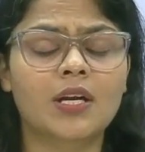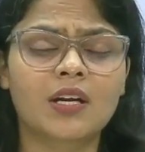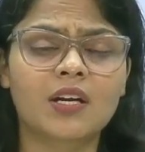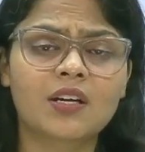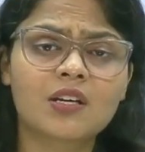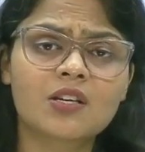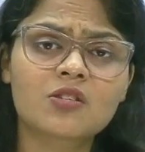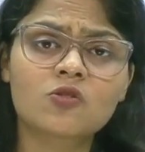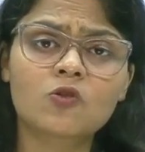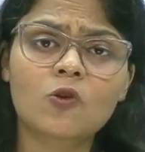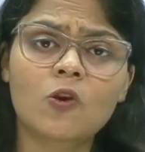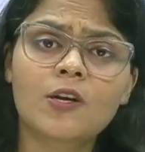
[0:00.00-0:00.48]
and
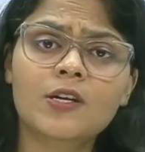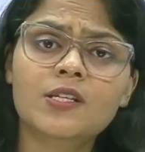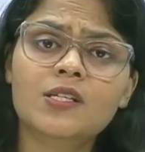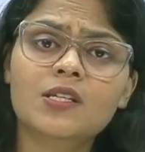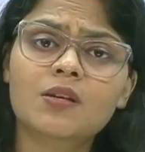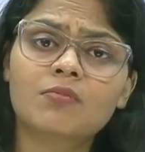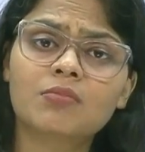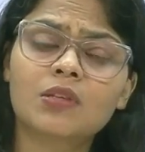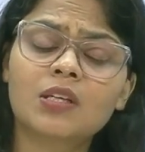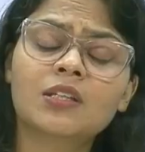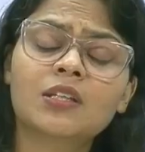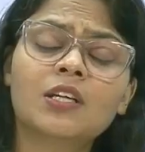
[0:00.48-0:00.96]
it is not
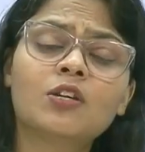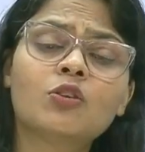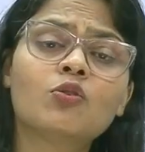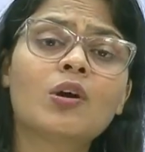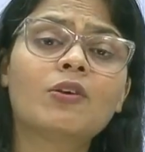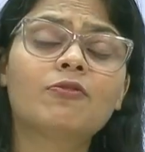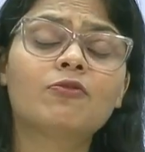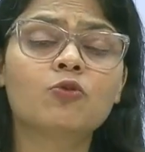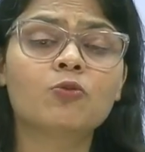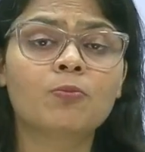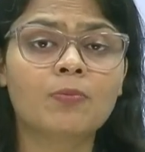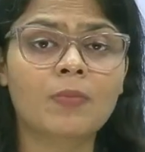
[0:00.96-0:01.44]
something that you
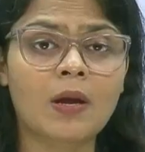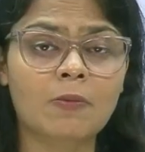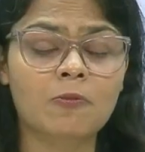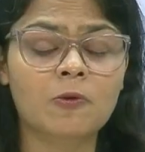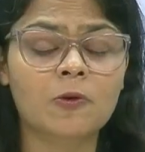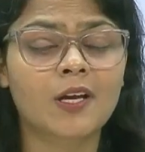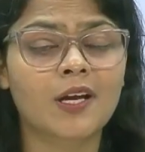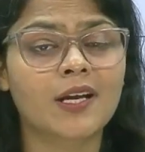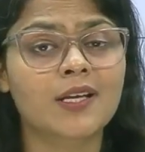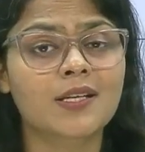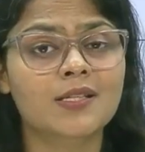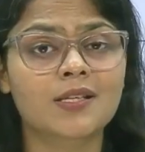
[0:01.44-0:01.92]
have to
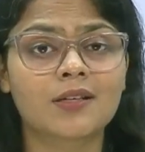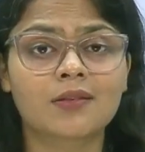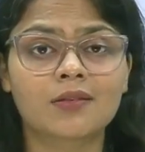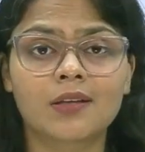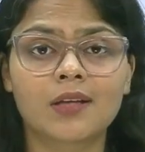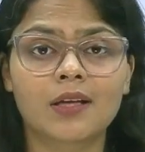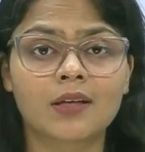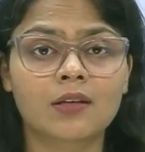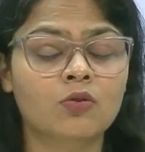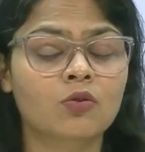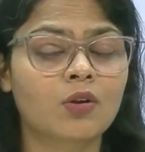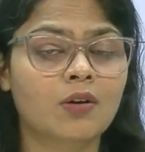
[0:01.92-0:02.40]
memorize
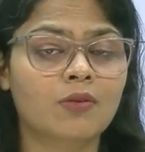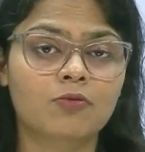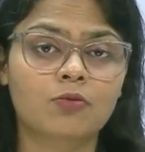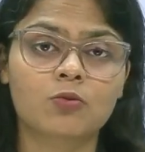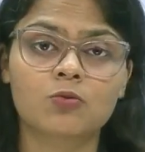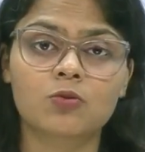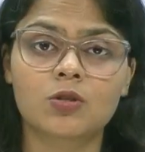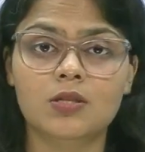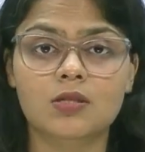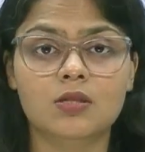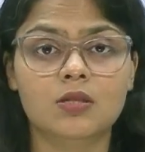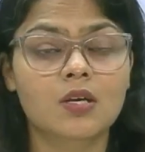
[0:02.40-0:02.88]
and then you have
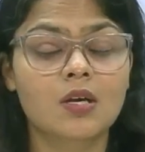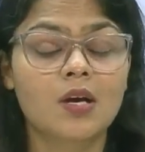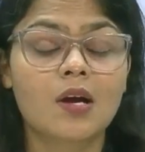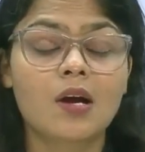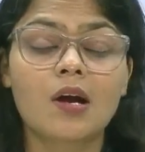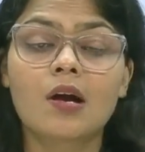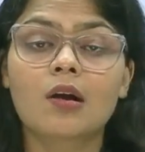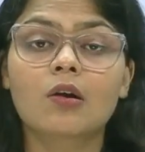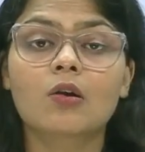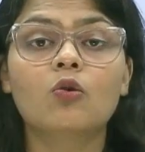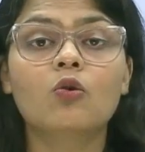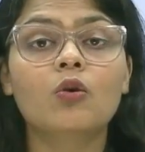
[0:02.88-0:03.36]
to just
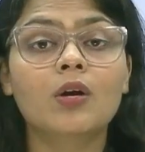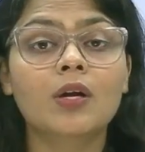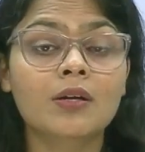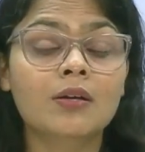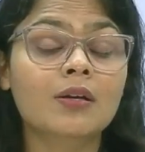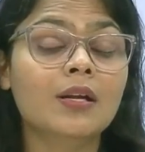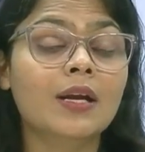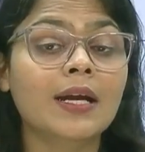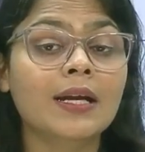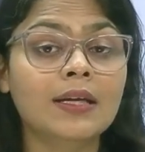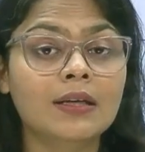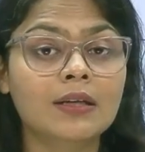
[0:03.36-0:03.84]
go
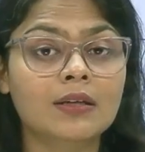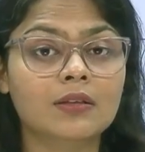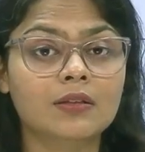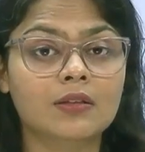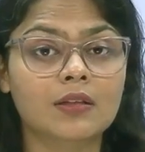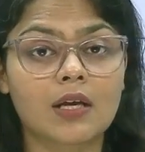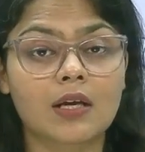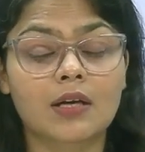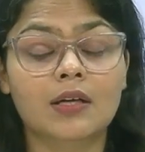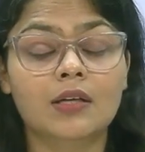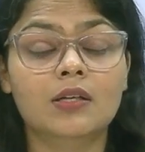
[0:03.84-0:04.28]
and write it there.